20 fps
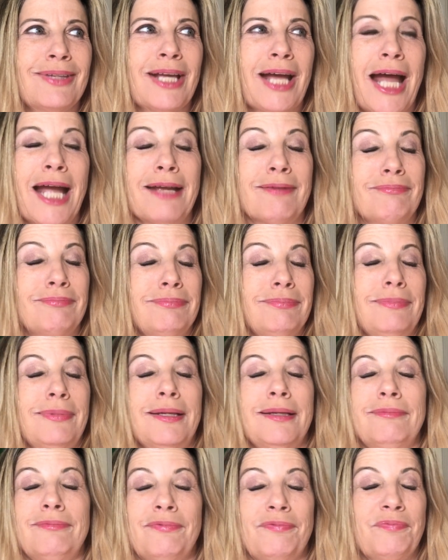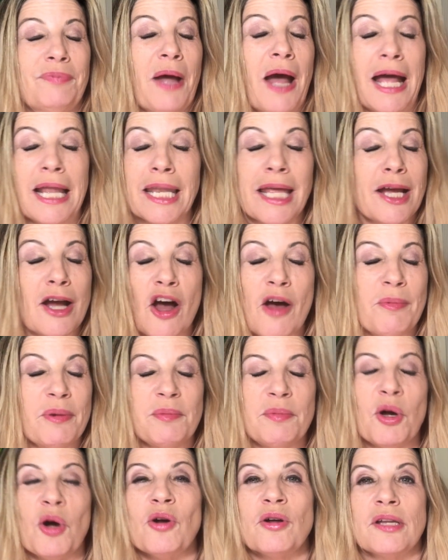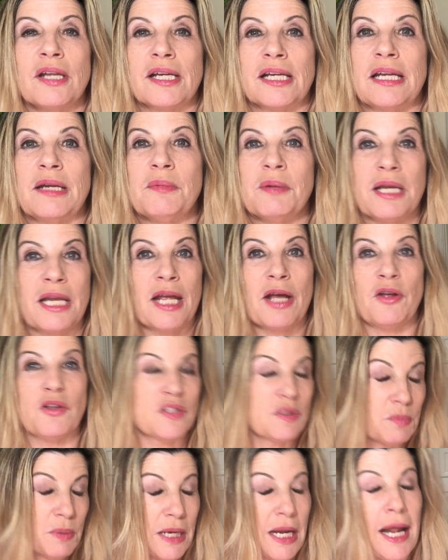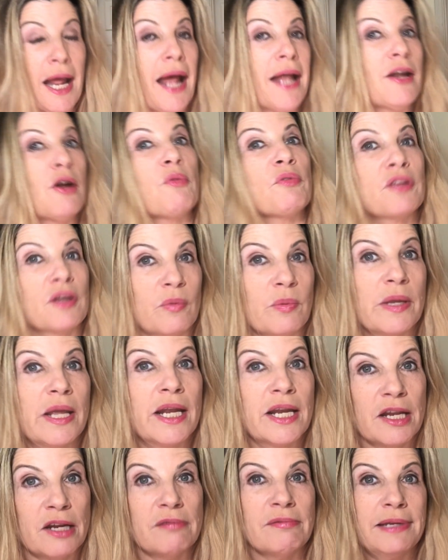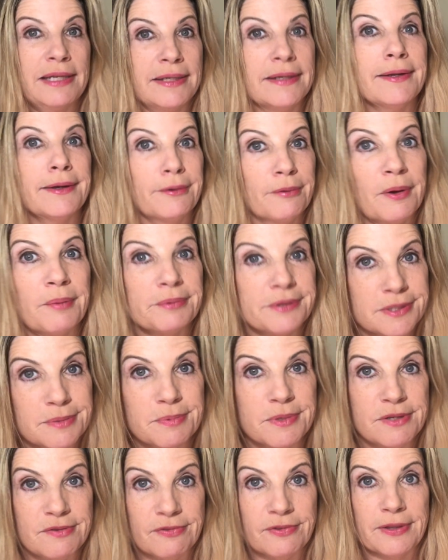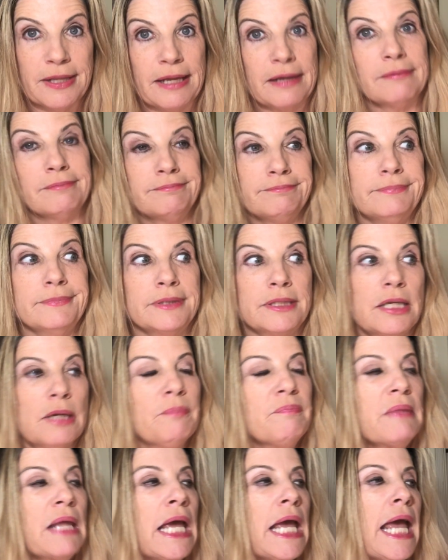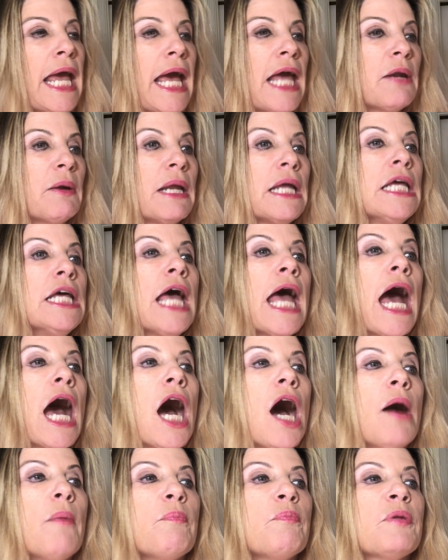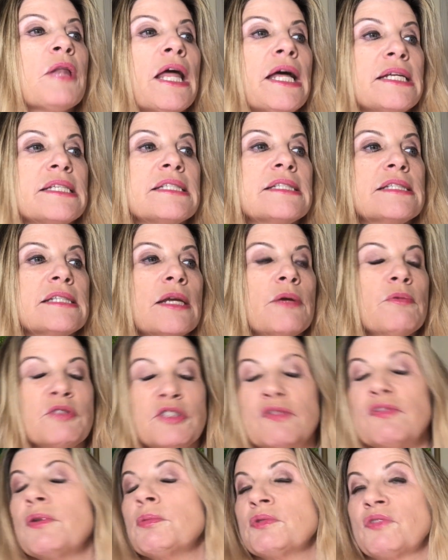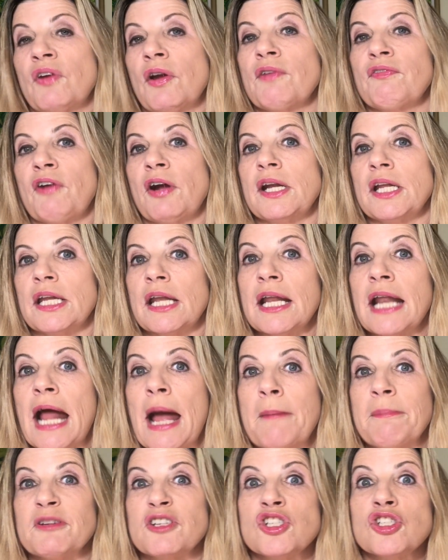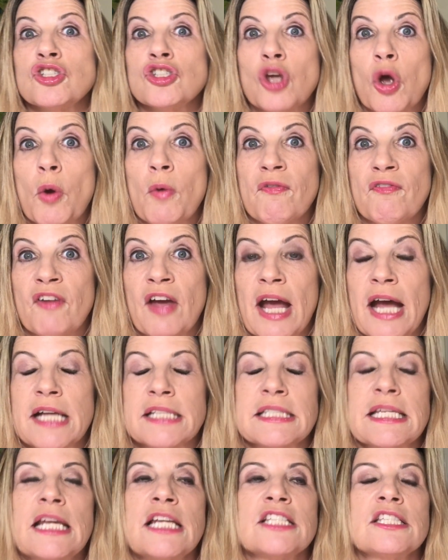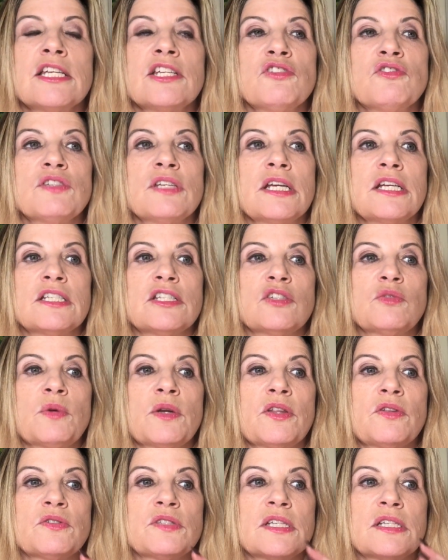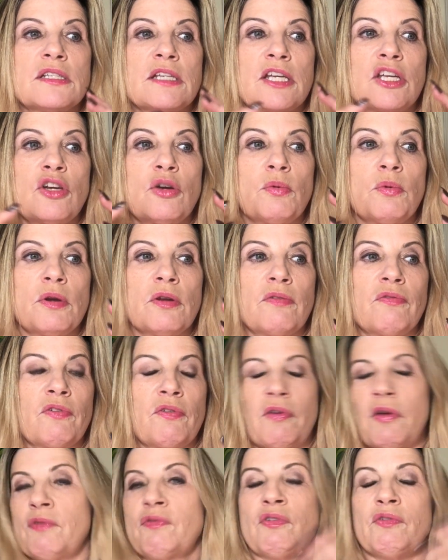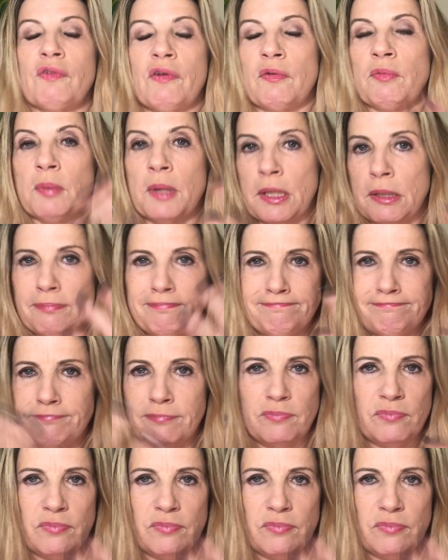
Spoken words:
I like almond milk like anybody else, but I don't think we ended up being Danner up the speed for that. Anyway, plus it was very frightening. It happened so fast, and it's interesting because it's one of those things like where if you've ever been